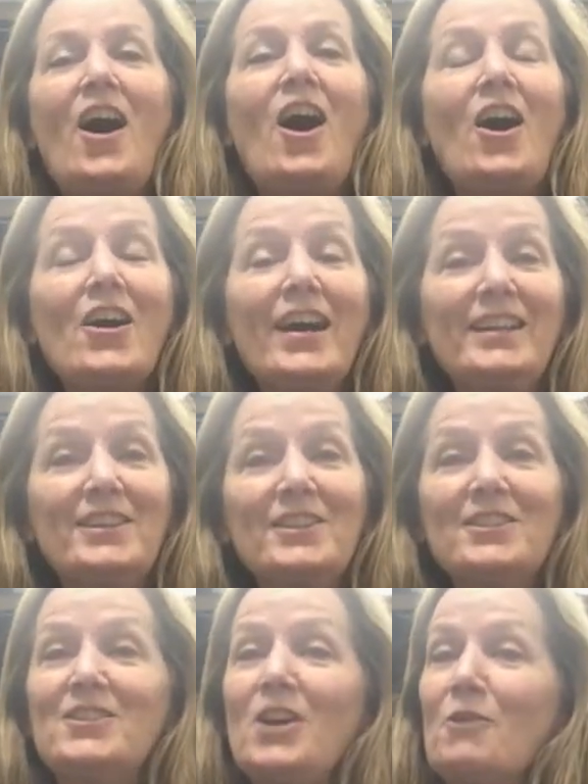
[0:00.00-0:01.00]
All right,
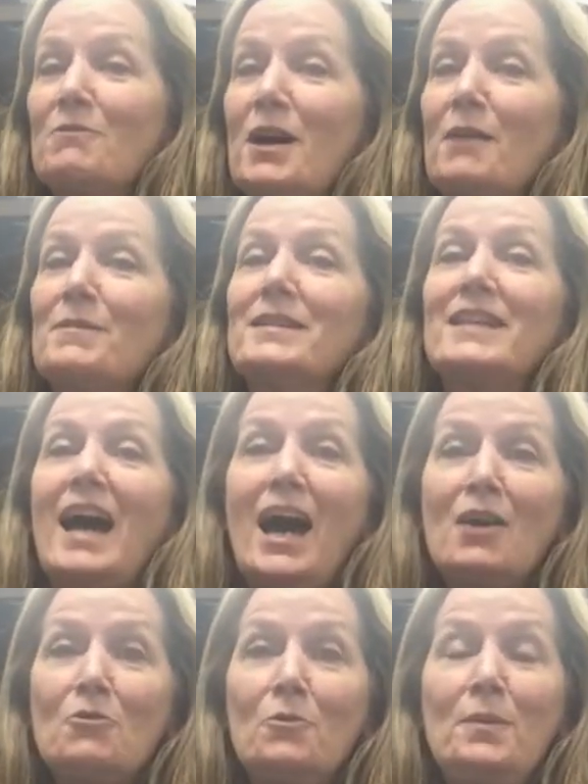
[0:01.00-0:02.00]
good job, Cubbies.
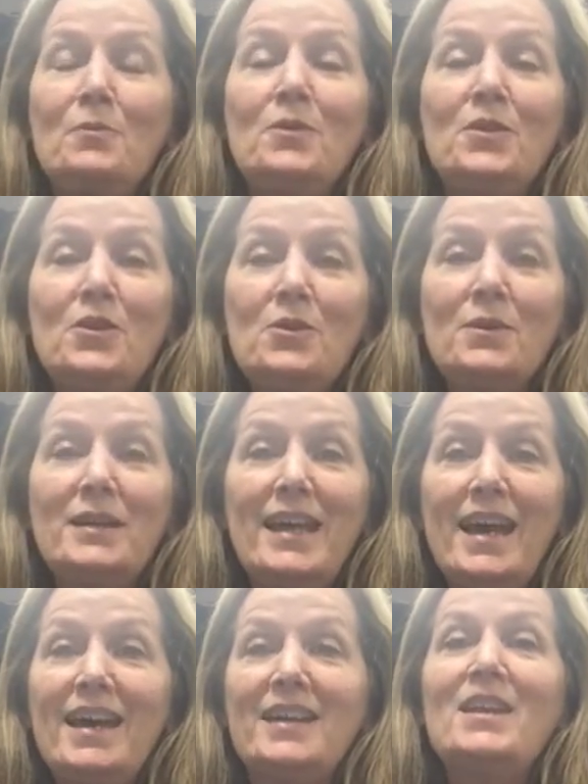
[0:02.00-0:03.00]
I will be with you
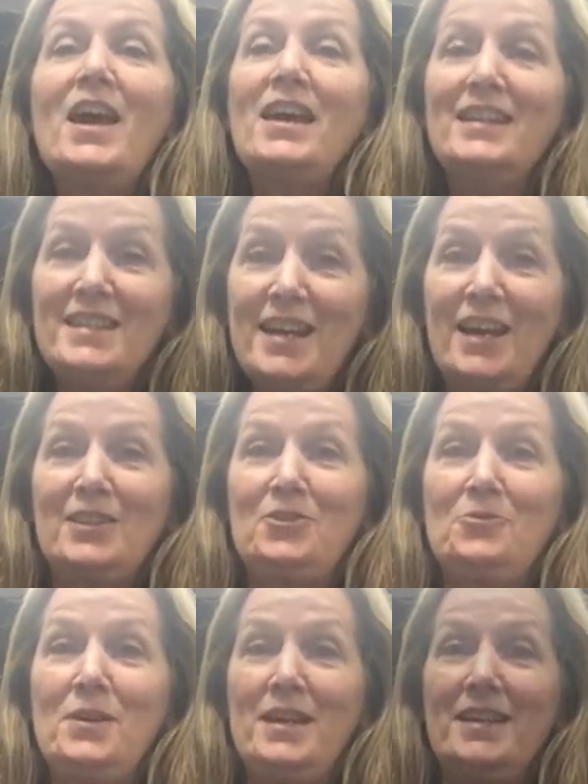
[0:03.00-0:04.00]
again
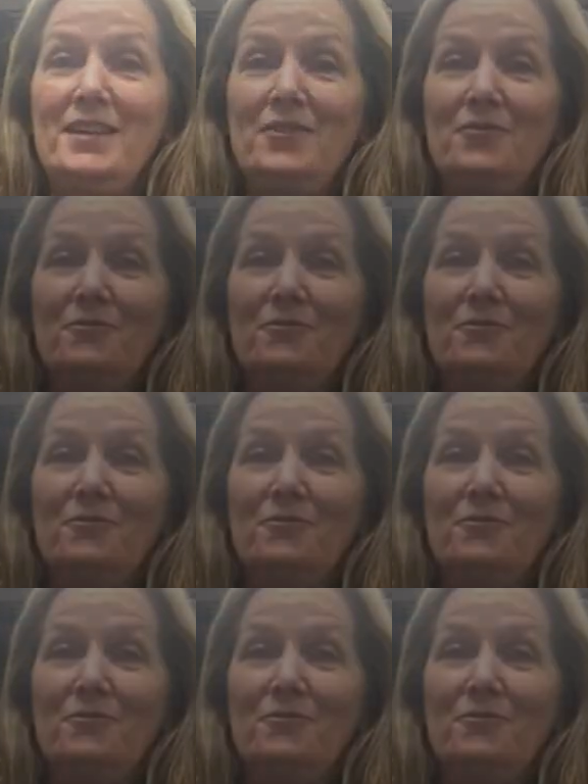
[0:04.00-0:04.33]
next week.